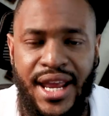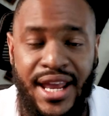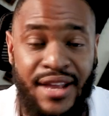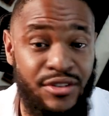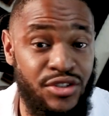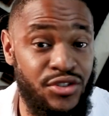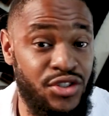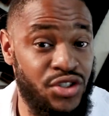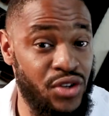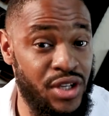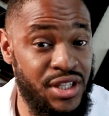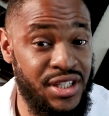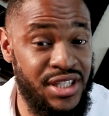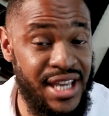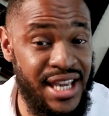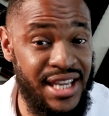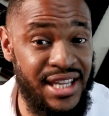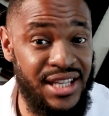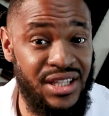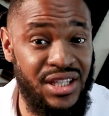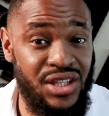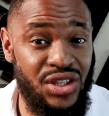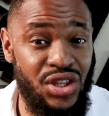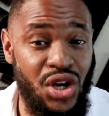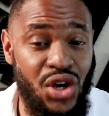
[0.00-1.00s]
And
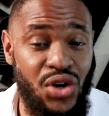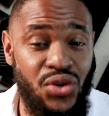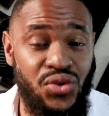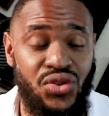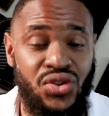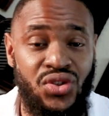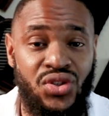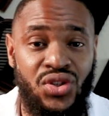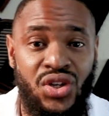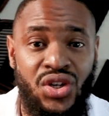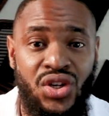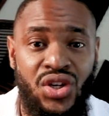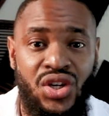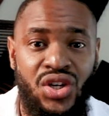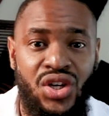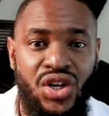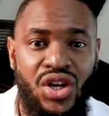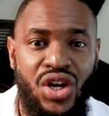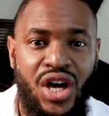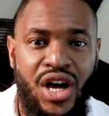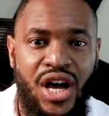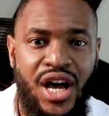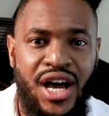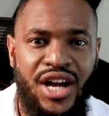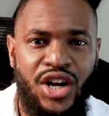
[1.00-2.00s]
secondly, there's
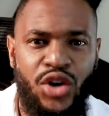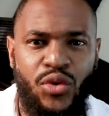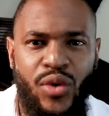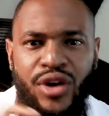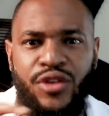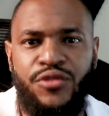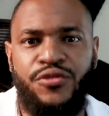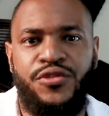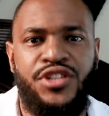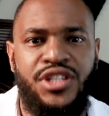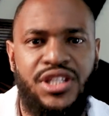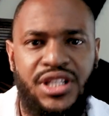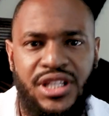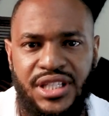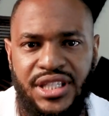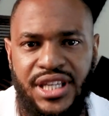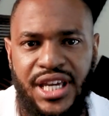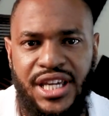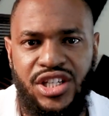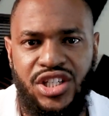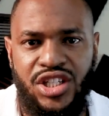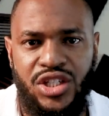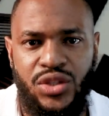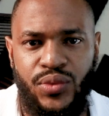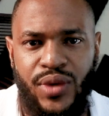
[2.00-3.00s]
greater
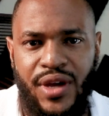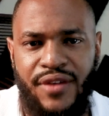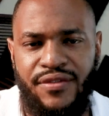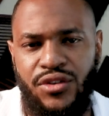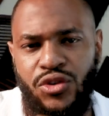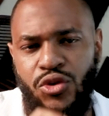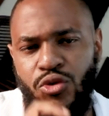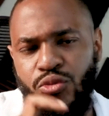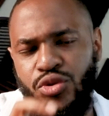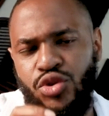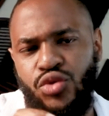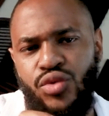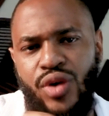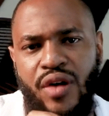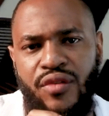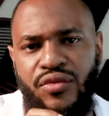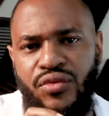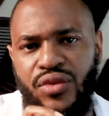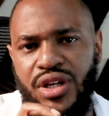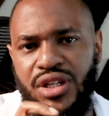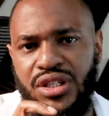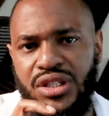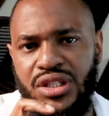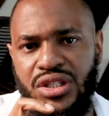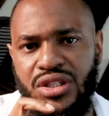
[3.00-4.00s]
facilitation. We have Cuban
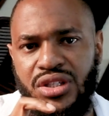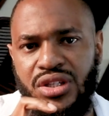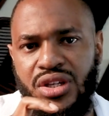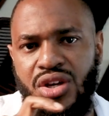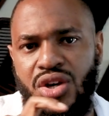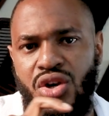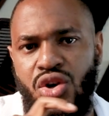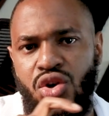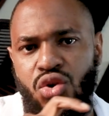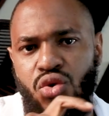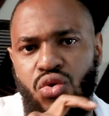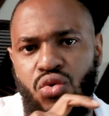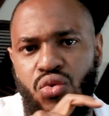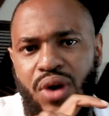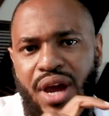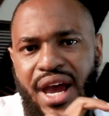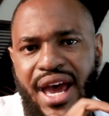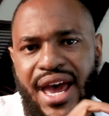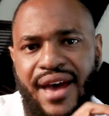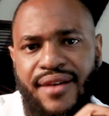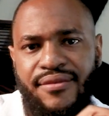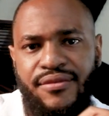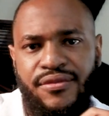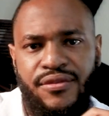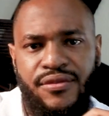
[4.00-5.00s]
travel agents who
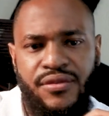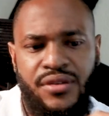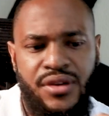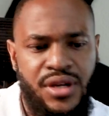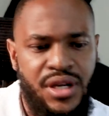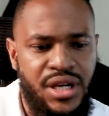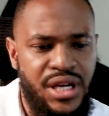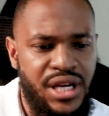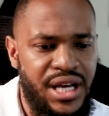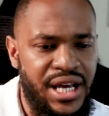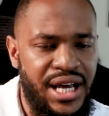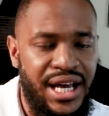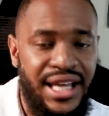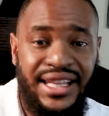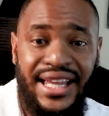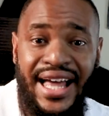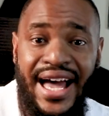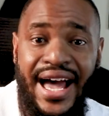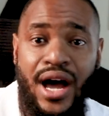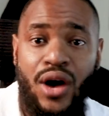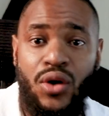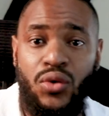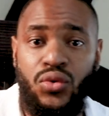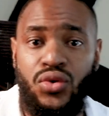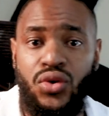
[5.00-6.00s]
have
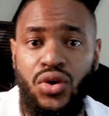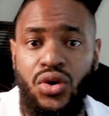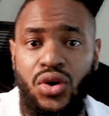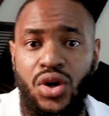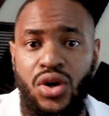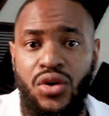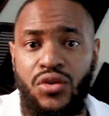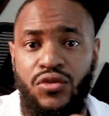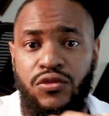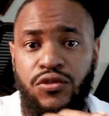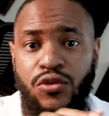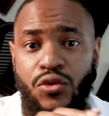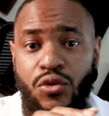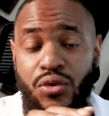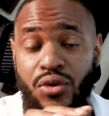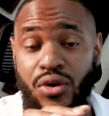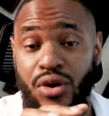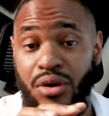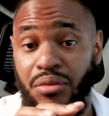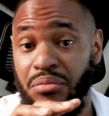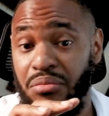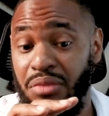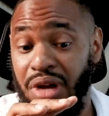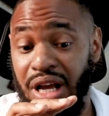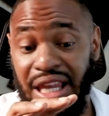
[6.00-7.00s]
allowed
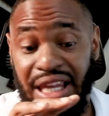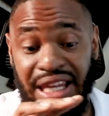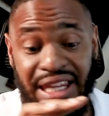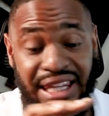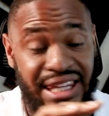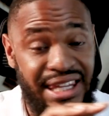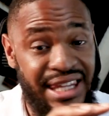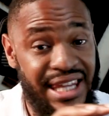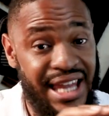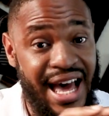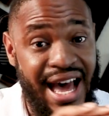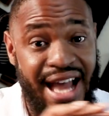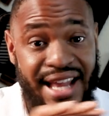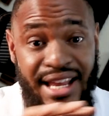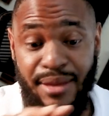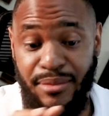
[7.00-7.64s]
for a lot.